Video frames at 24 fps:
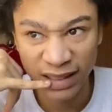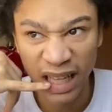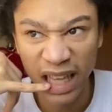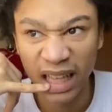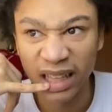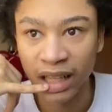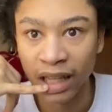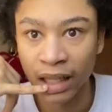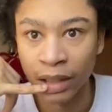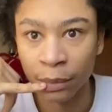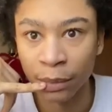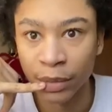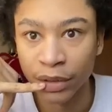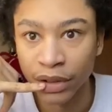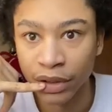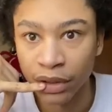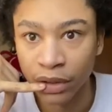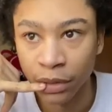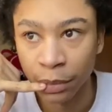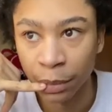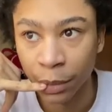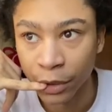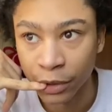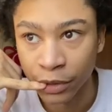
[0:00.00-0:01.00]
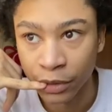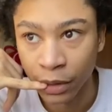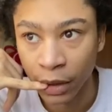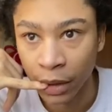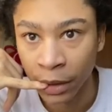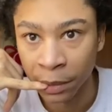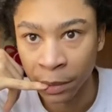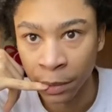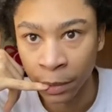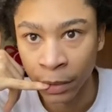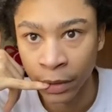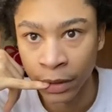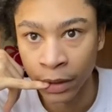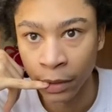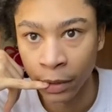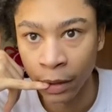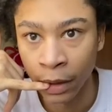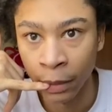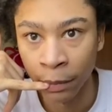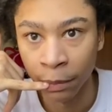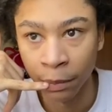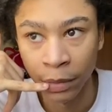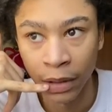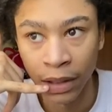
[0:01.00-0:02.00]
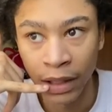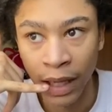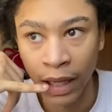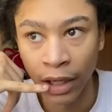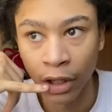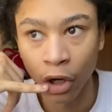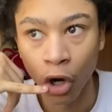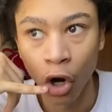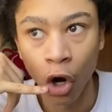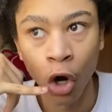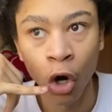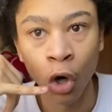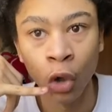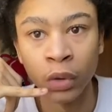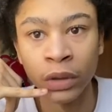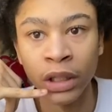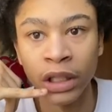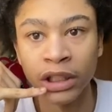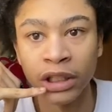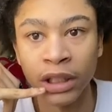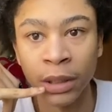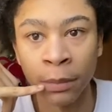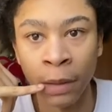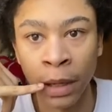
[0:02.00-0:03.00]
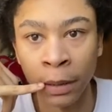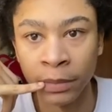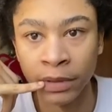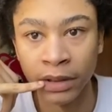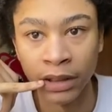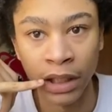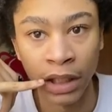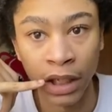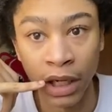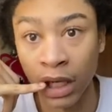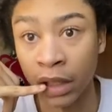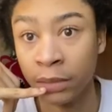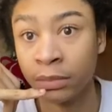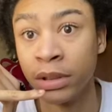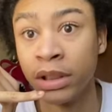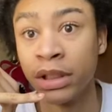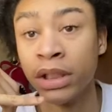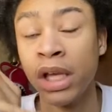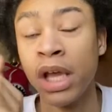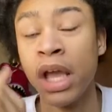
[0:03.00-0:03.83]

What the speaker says: and then when be like, oh, that your mom is in the lobby,